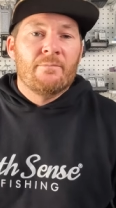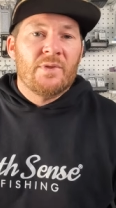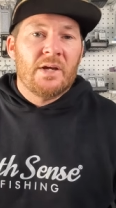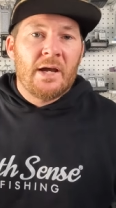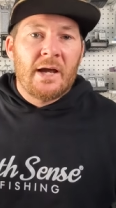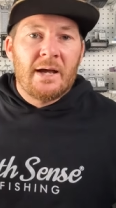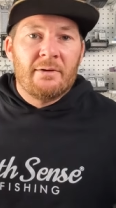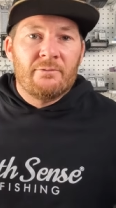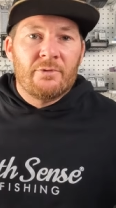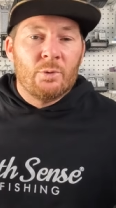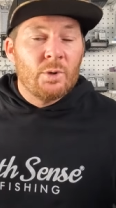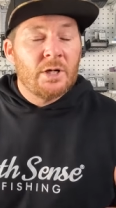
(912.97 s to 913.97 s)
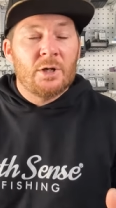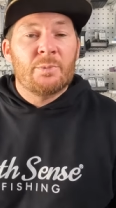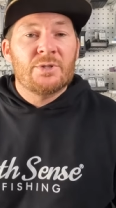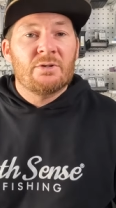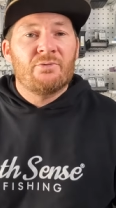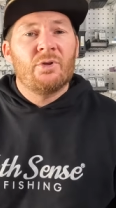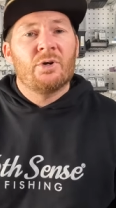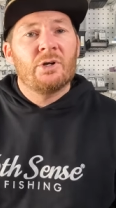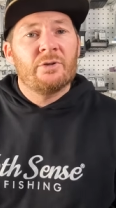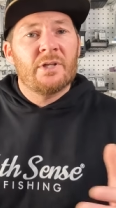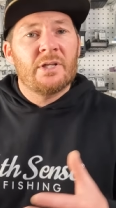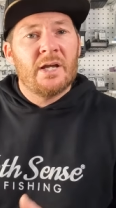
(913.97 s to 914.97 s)
they have the 100%
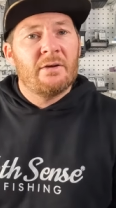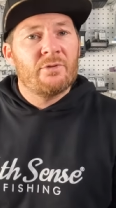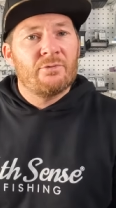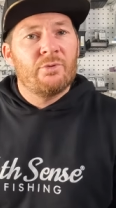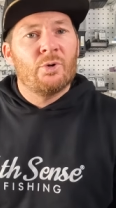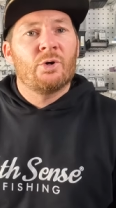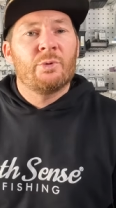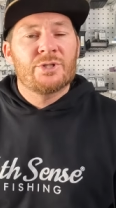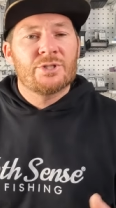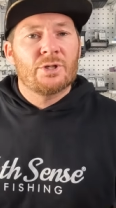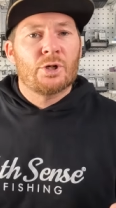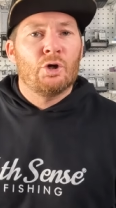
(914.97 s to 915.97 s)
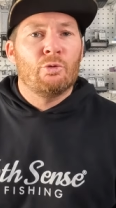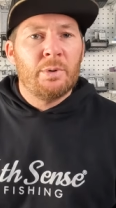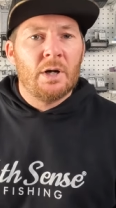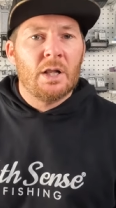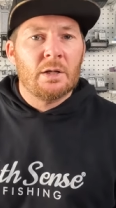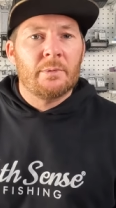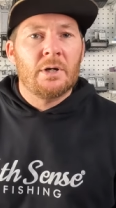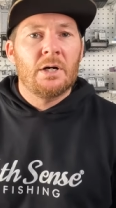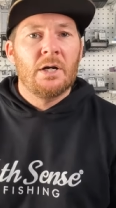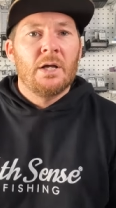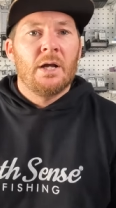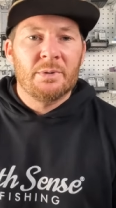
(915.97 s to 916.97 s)
fluoro, and then they have the fluoro, which is their copolymer,